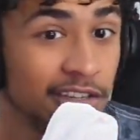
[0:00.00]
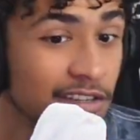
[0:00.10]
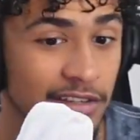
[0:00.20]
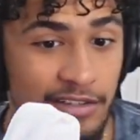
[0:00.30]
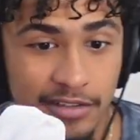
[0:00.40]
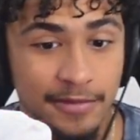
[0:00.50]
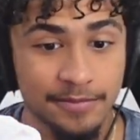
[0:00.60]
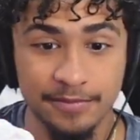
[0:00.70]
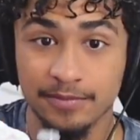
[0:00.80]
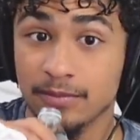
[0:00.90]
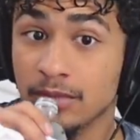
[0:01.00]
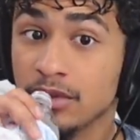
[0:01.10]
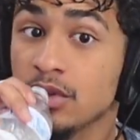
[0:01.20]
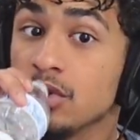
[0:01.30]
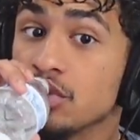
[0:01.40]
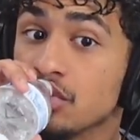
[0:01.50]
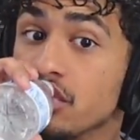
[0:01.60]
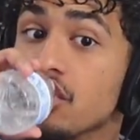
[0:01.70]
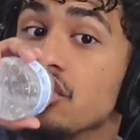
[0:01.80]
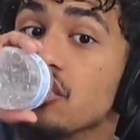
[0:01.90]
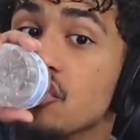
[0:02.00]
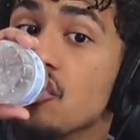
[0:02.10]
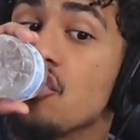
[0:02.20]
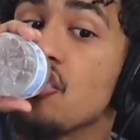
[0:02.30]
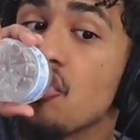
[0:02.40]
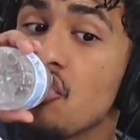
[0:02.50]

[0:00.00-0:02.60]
Nothing is said.